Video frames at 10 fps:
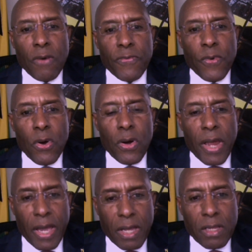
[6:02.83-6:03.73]
of our
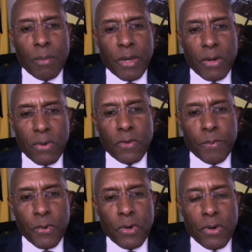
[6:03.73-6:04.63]
economic
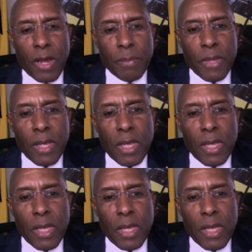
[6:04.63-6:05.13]
growth program.